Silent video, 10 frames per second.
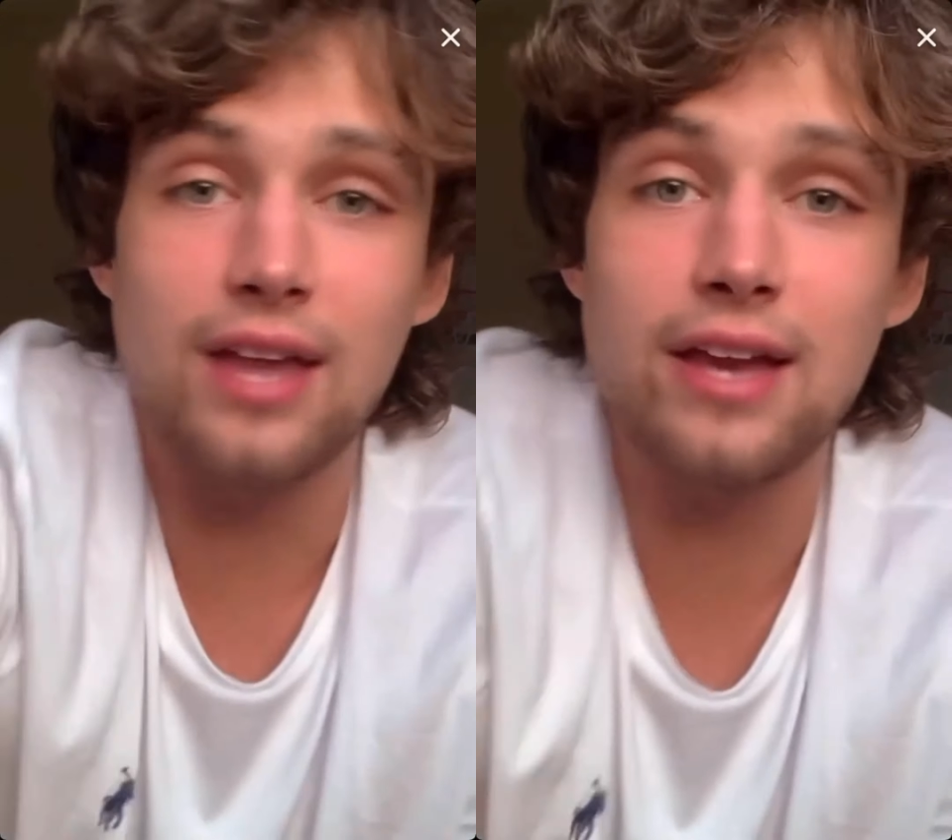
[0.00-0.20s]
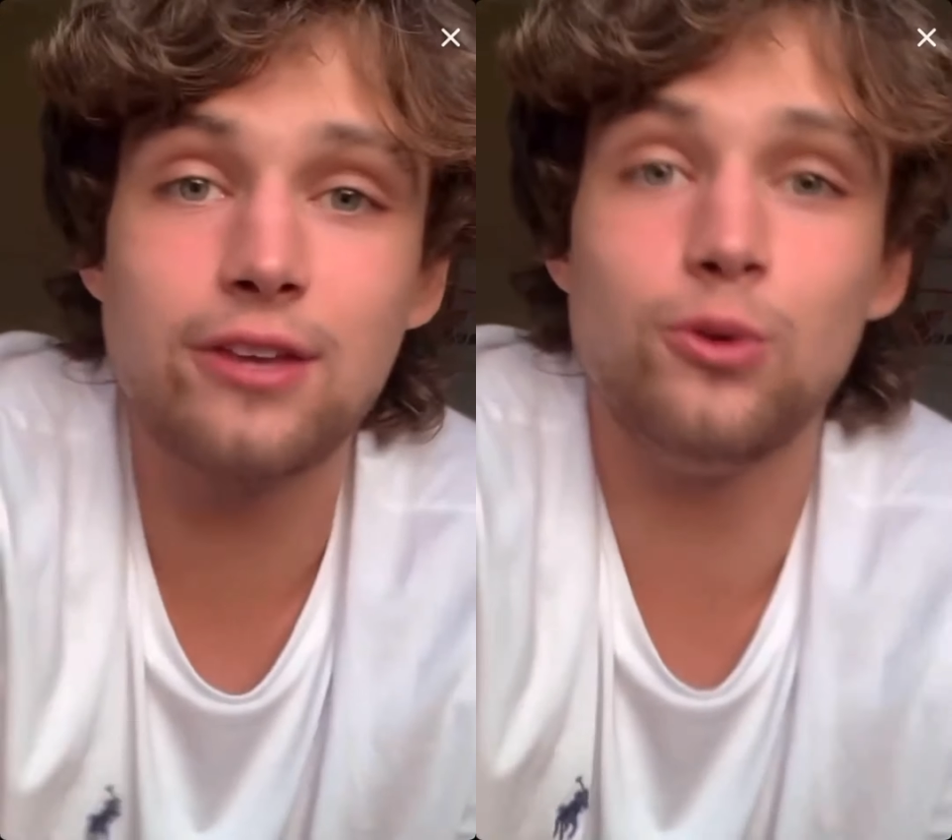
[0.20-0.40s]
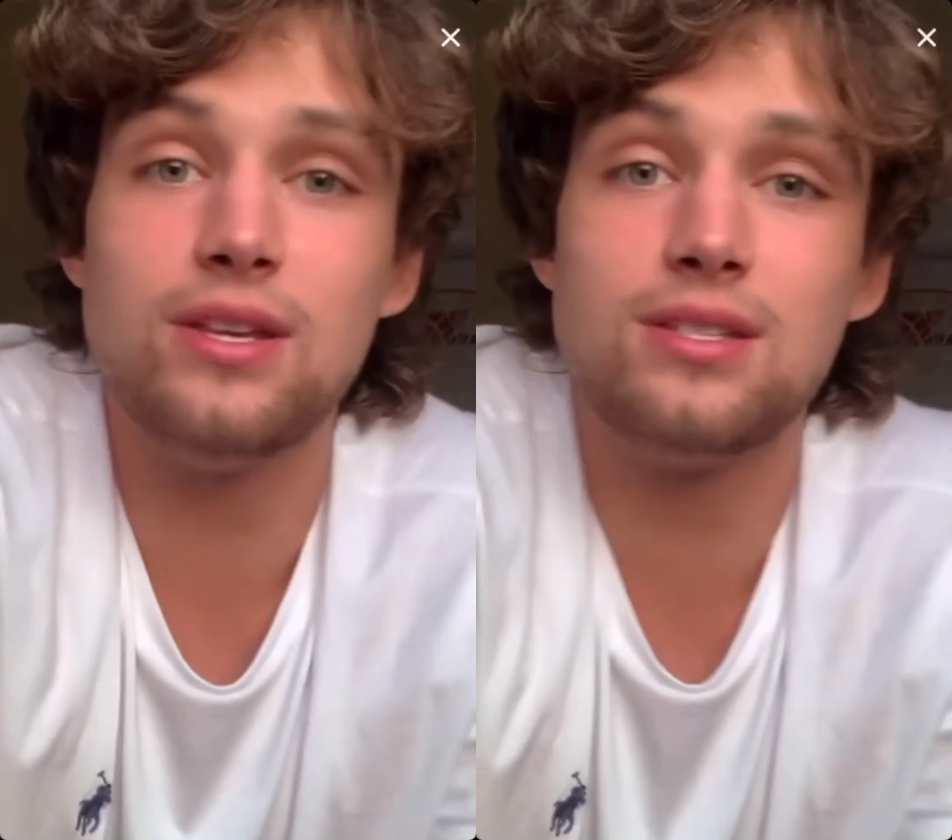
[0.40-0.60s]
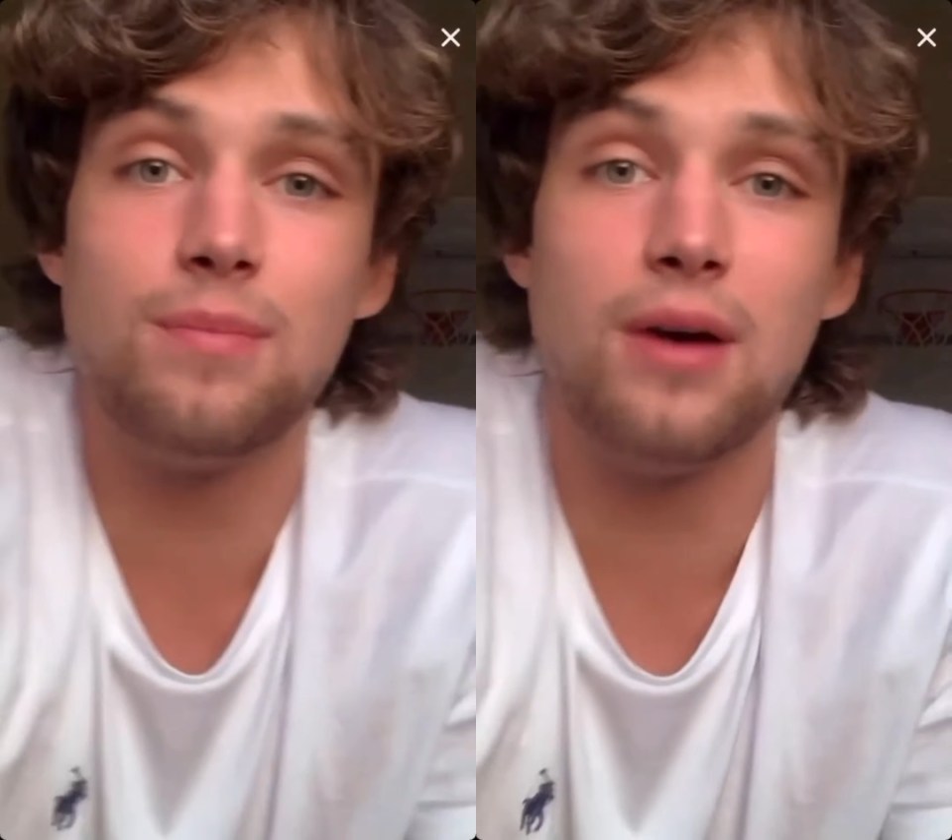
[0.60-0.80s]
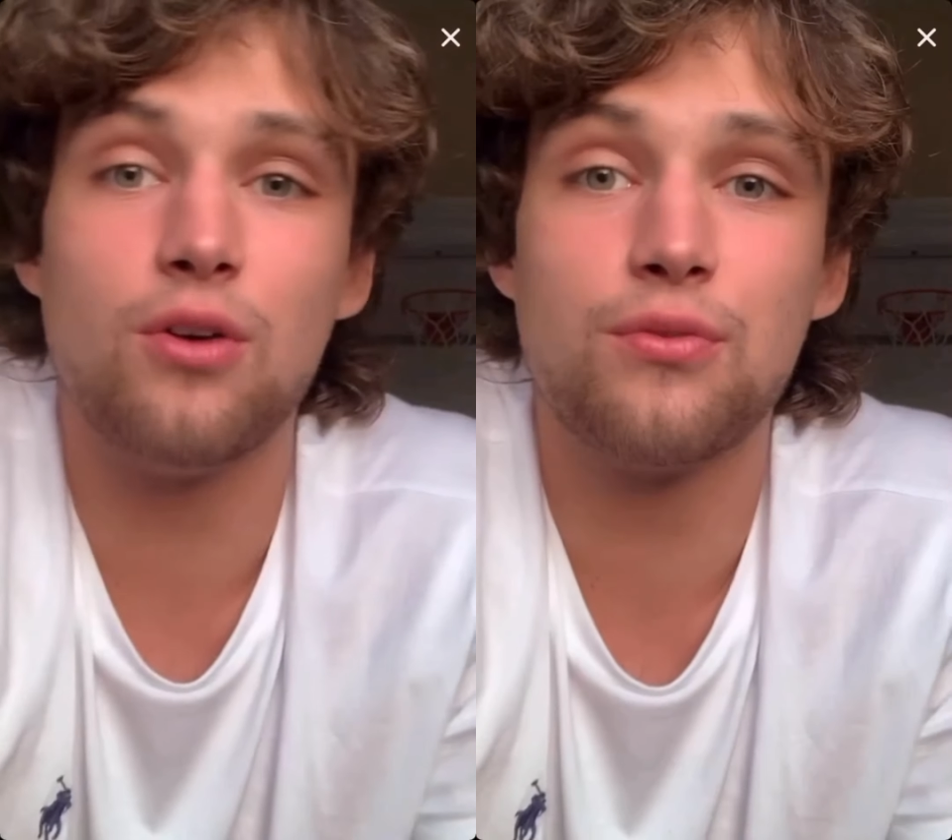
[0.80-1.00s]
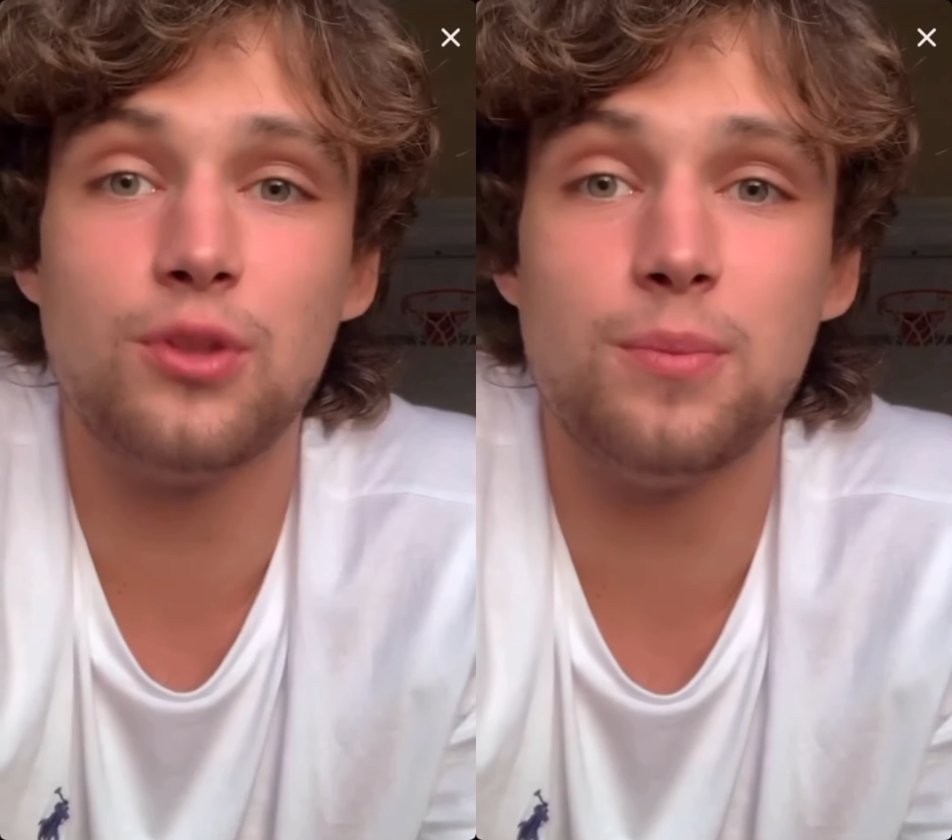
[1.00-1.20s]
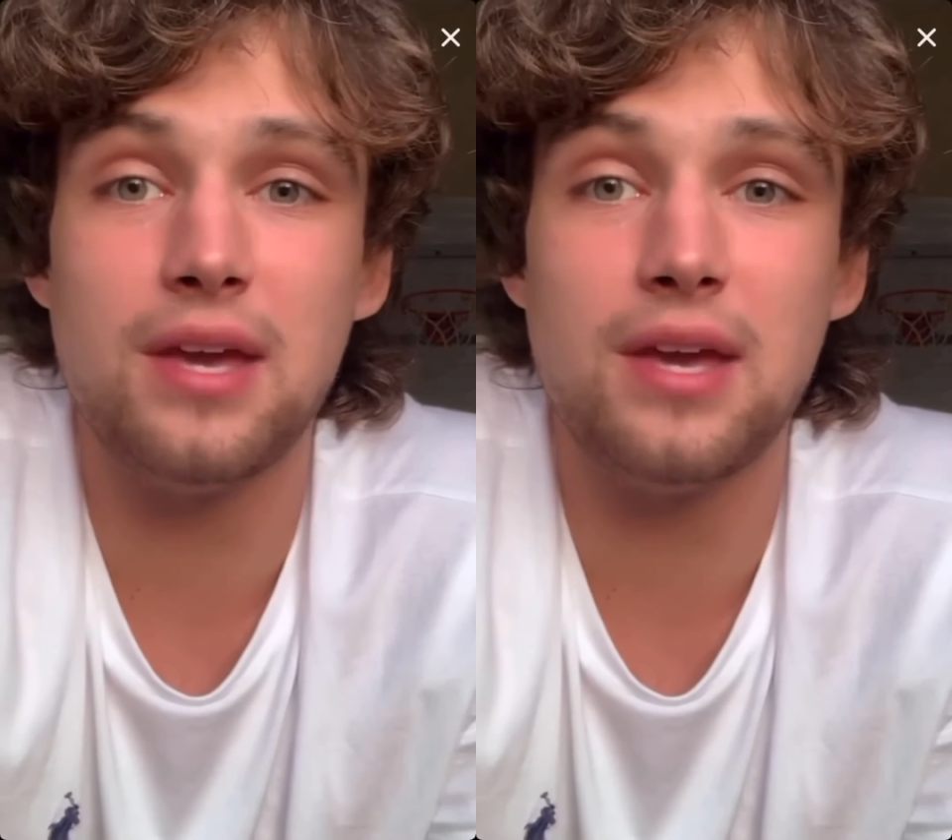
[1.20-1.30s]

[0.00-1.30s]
Thank you, Isabel, for the